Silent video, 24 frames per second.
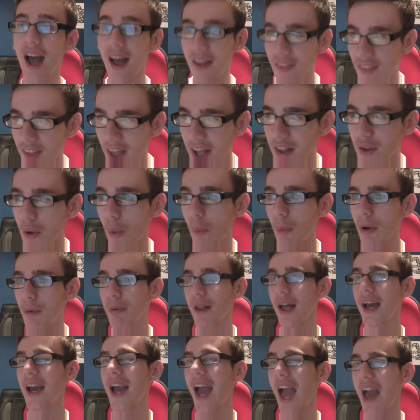and then we
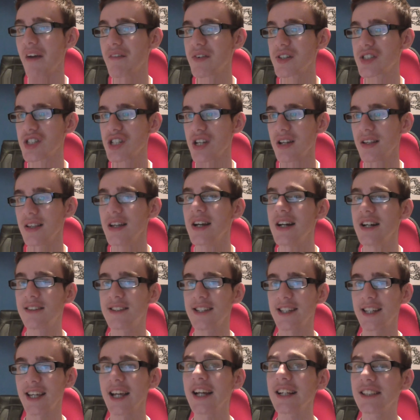play Everton
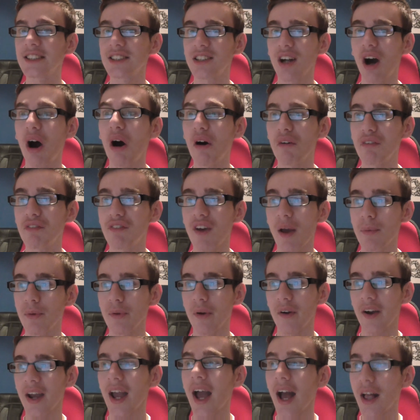to kickstart
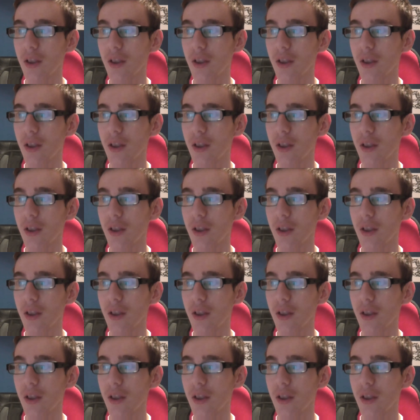February.